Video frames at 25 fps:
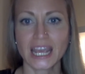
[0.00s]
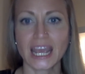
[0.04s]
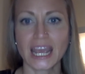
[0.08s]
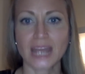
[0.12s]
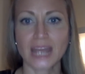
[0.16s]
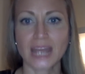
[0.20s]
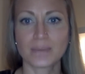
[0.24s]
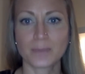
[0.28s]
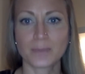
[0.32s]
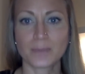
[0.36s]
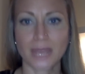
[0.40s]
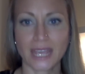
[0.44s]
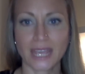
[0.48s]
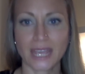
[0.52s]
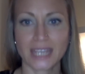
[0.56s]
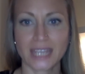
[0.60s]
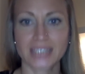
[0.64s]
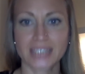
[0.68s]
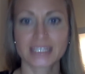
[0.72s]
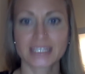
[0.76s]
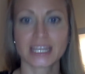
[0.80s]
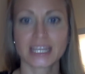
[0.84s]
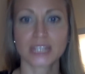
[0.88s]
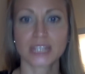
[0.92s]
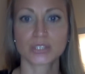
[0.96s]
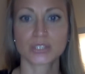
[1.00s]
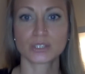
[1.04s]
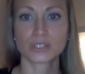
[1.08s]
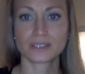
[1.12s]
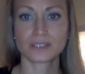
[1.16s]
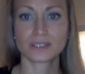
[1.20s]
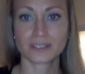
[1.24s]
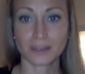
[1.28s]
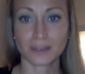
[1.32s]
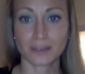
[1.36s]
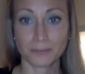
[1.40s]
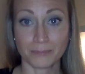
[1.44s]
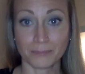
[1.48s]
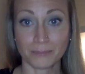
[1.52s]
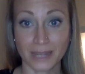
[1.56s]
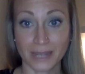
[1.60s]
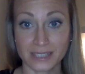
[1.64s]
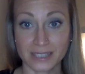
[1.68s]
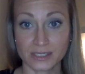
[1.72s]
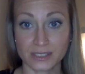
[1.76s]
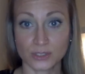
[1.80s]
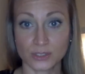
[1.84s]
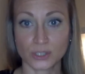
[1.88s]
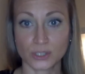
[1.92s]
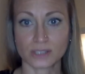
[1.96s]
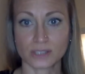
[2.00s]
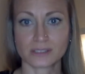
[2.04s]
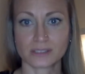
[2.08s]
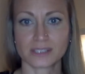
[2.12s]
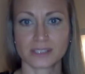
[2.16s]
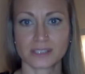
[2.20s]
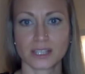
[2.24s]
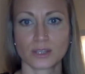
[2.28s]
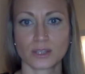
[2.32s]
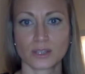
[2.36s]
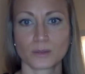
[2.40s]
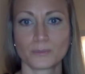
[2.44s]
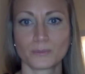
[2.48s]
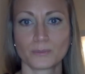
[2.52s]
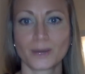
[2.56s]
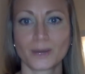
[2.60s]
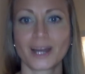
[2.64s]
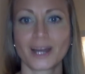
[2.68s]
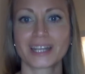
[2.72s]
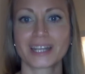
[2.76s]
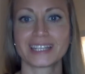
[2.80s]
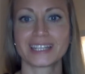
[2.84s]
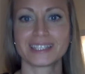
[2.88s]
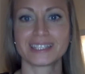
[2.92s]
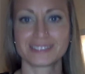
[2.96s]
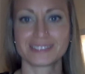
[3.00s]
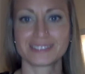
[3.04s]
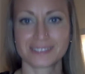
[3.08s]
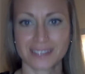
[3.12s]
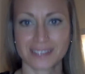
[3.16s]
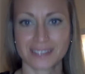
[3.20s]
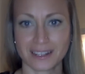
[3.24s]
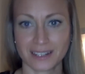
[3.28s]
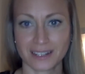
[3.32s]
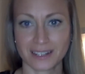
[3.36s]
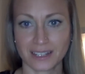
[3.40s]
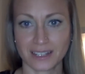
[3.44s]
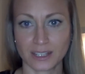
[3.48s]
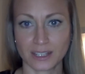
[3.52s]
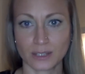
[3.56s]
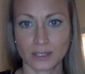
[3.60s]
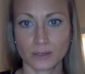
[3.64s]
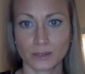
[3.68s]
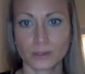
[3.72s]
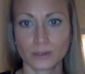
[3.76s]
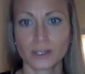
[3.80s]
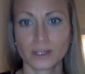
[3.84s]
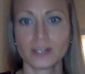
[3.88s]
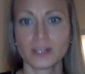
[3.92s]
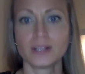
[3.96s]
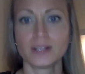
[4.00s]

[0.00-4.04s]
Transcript: and paying attention to the messages that your body is sending you